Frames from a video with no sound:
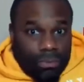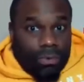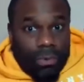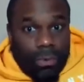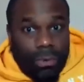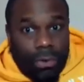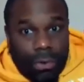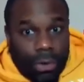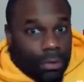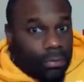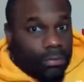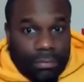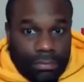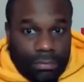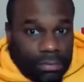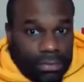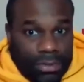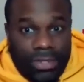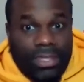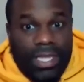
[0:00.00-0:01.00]
or
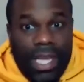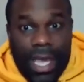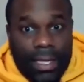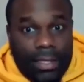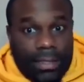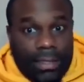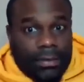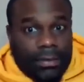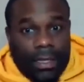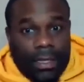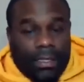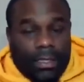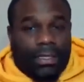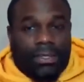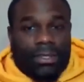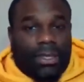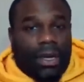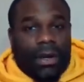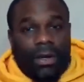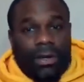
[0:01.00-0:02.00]
6, and this
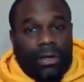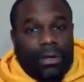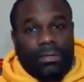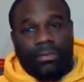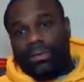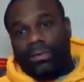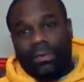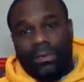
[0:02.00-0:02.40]
girl